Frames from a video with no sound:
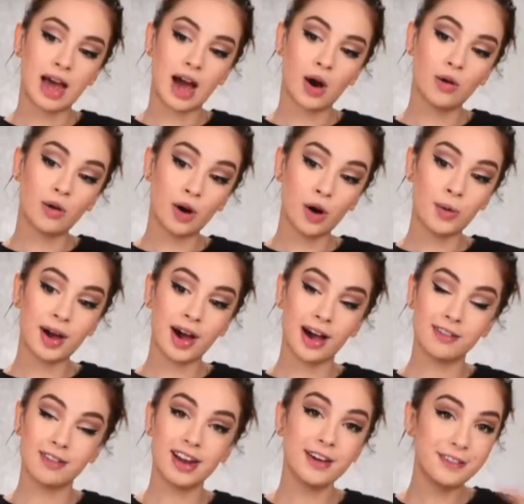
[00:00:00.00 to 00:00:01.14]
Now all we
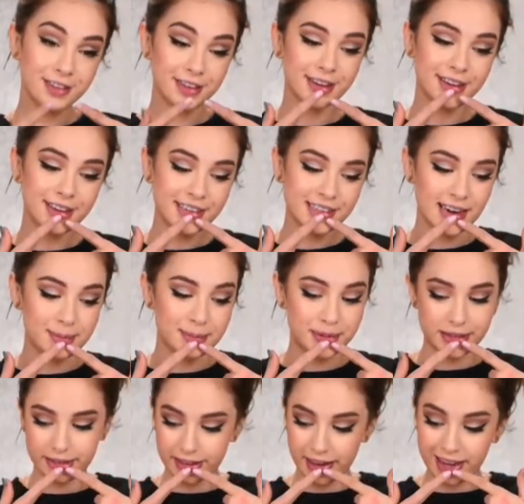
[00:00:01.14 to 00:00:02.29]
have left is
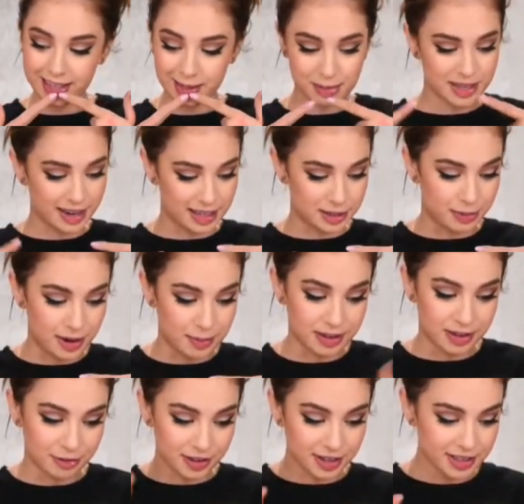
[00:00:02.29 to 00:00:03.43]
lips and some setting spray,
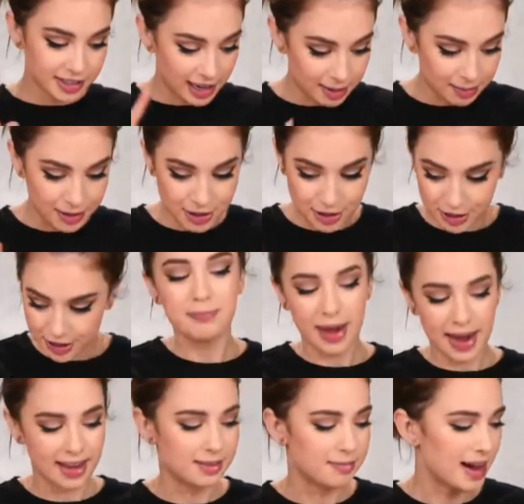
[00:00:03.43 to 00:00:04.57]
but first let me just
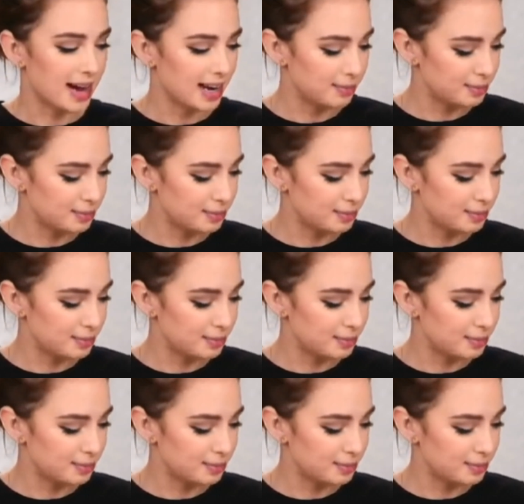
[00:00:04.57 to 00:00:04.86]
paint my